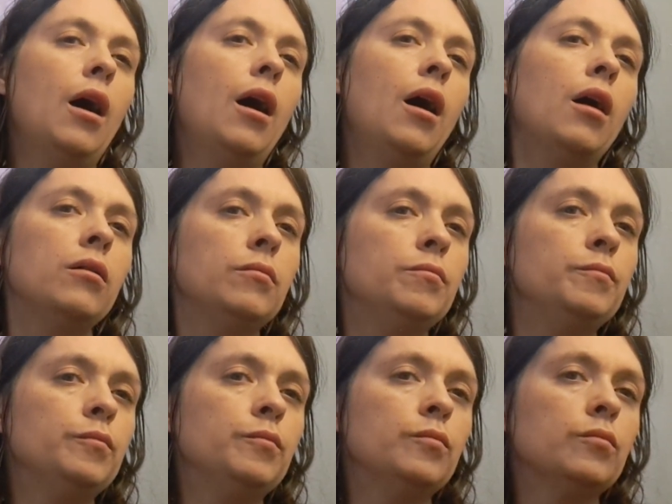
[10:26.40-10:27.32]

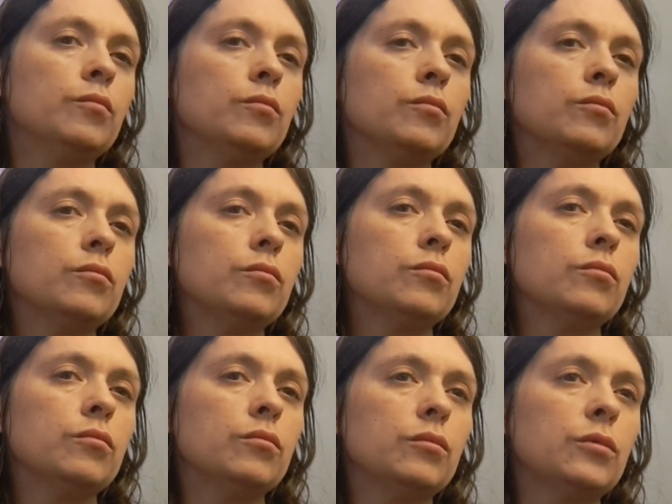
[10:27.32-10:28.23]
Um,
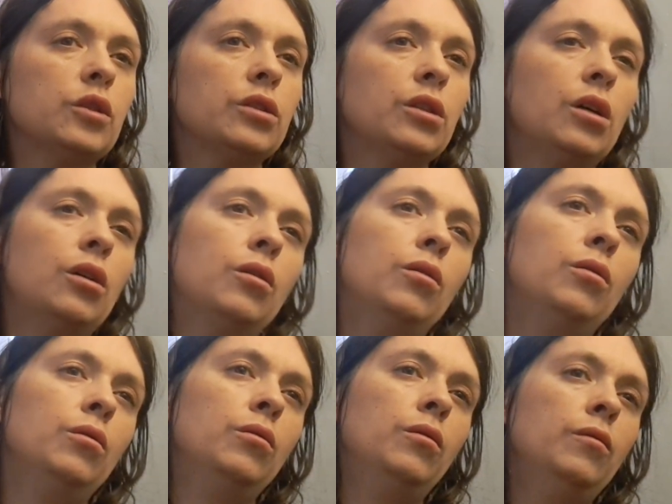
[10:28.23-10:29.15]

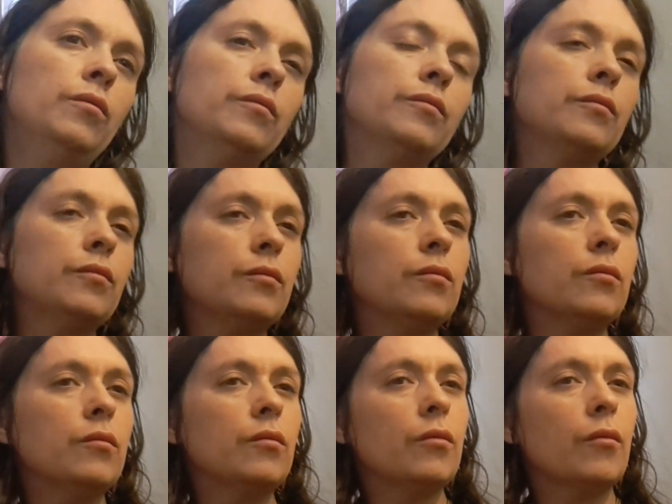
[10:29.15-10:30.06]
so
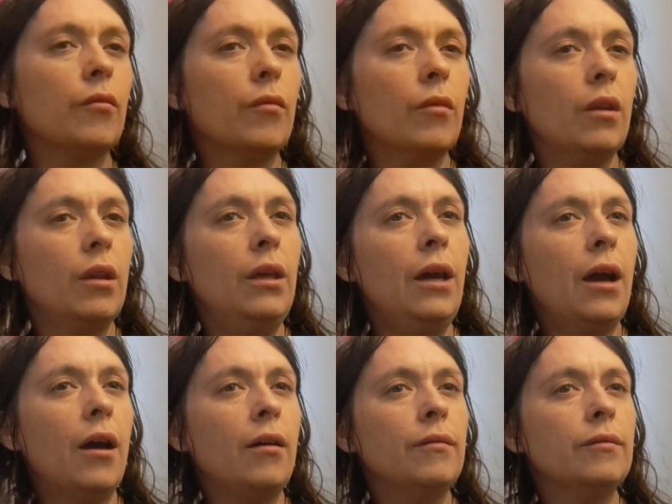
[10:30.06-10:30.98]

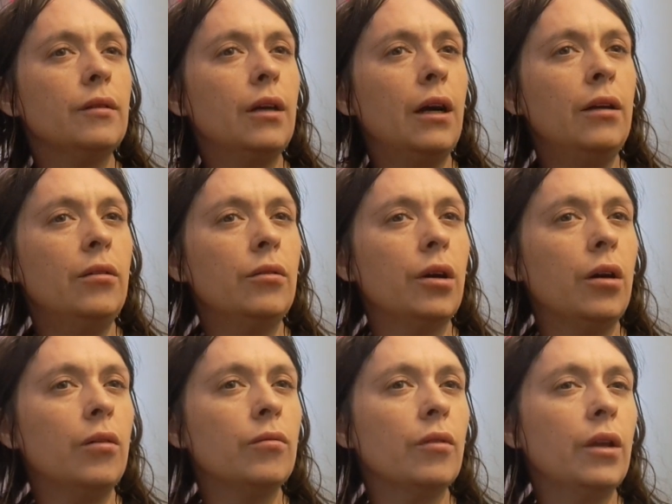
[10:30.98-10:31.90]
yeah, I don't
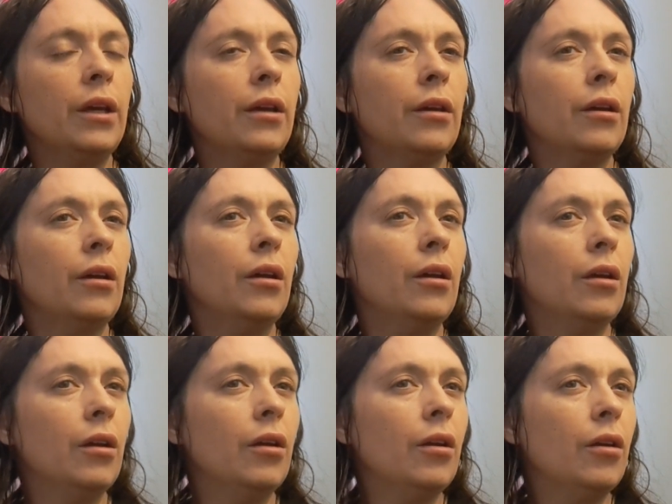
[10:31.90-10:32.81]
know. Like,
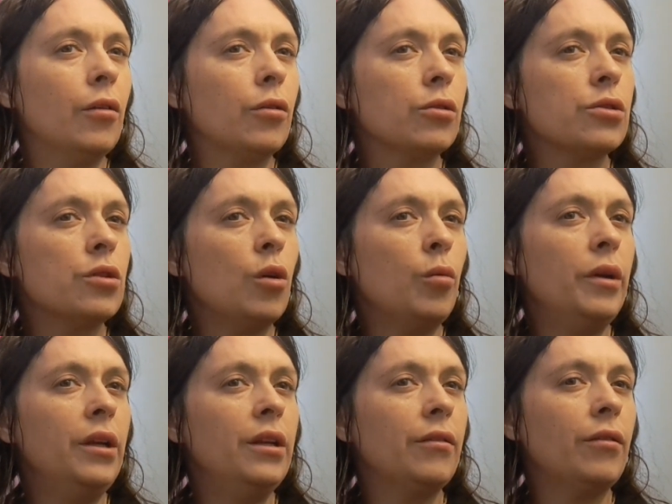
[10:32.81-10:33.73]
there's so
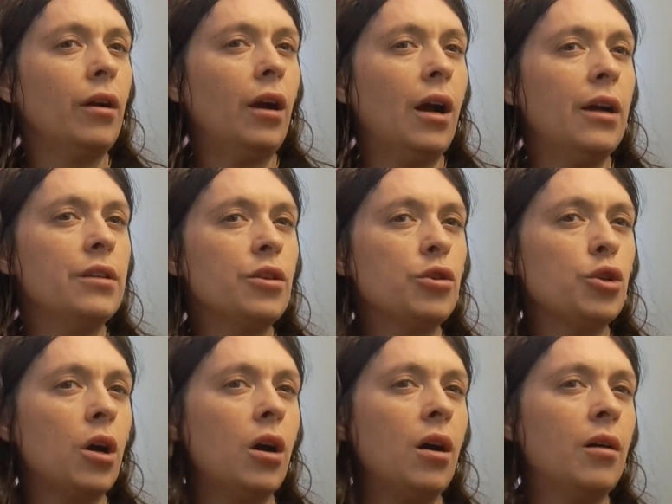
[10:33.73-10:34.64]
many different kinds of
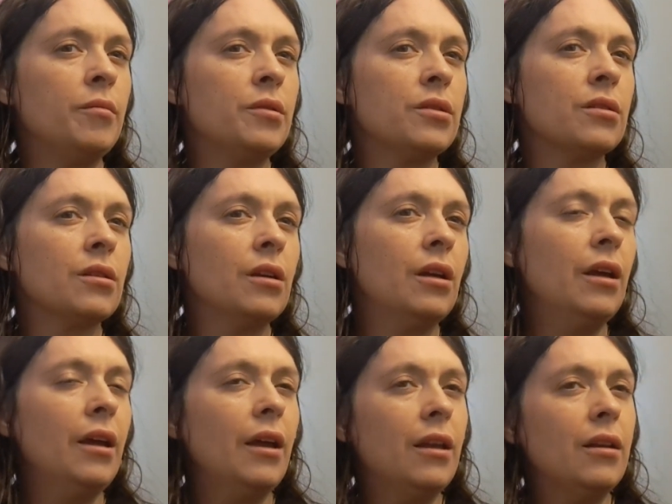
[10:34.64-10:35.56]
jobs
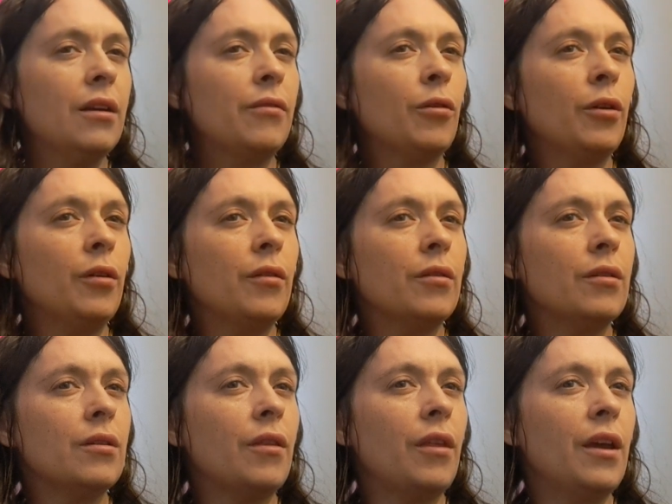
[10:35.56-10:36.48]
and different
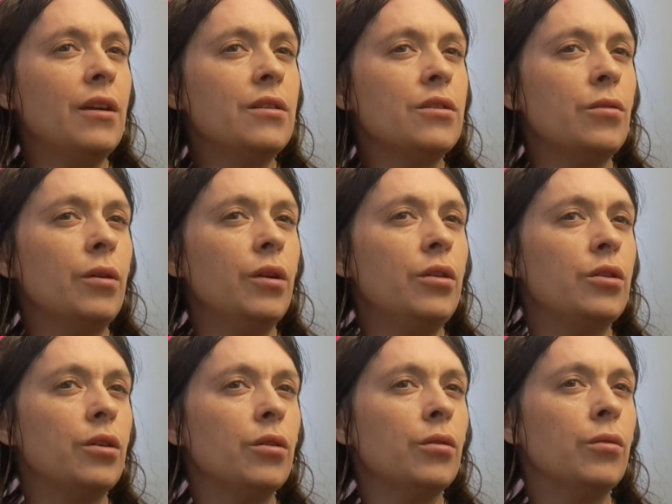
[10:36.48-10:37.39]
things you can
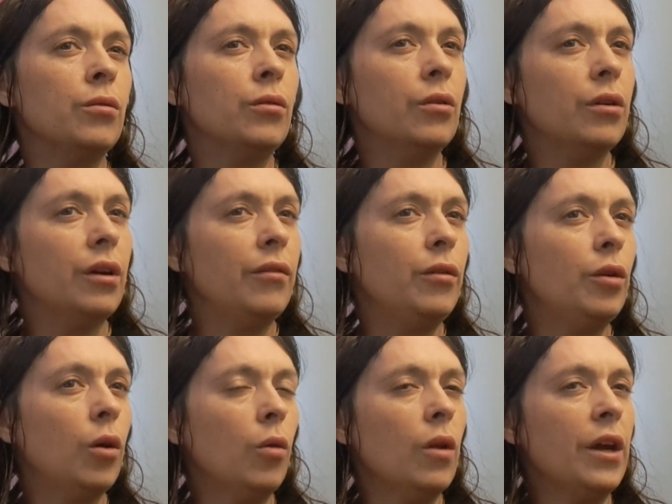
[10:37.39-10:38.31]
do. If you
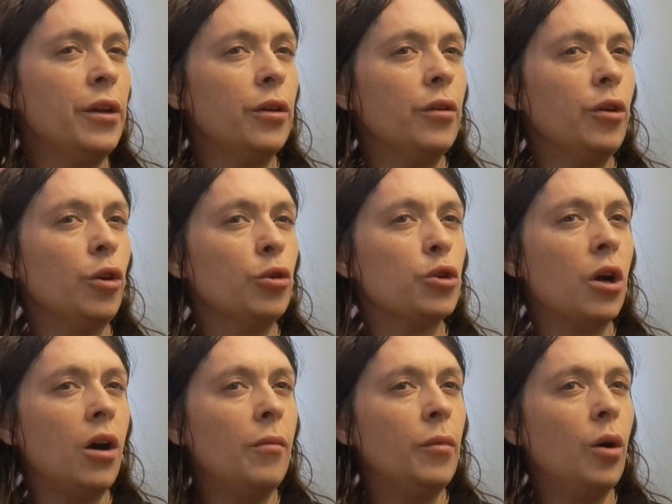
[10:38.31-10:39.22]
don't like your
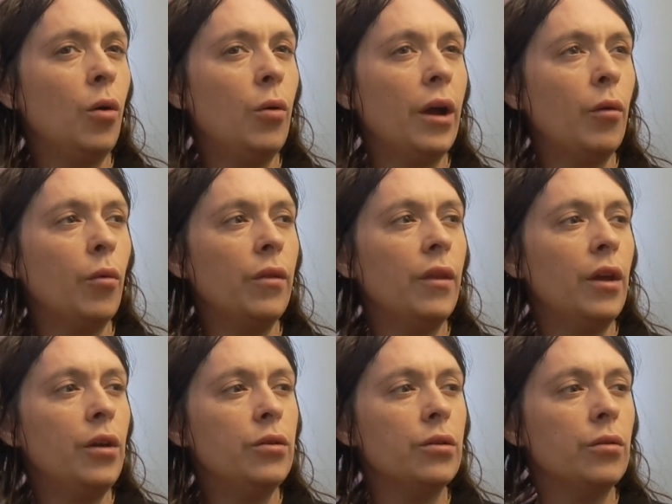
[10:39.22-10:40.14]
job, go get one
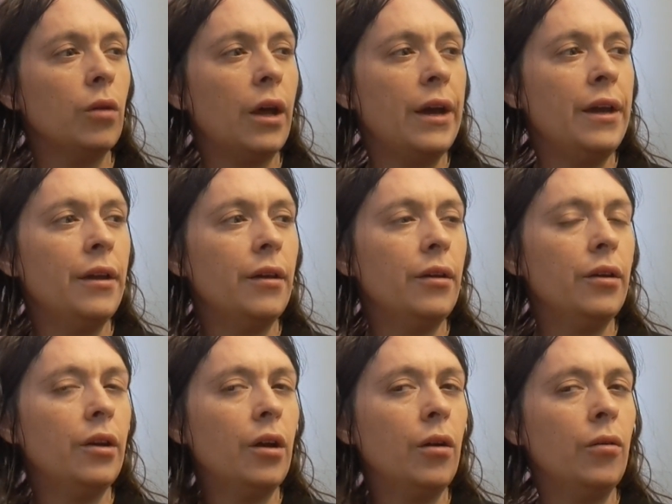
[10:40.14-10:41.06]
that you do like,
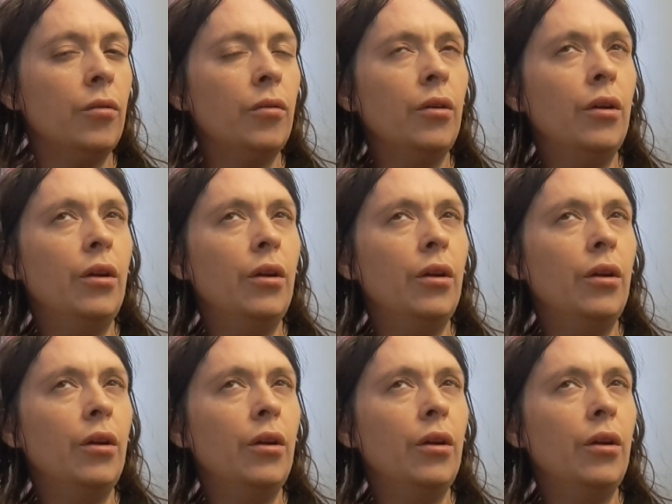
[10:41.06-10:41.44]
you know?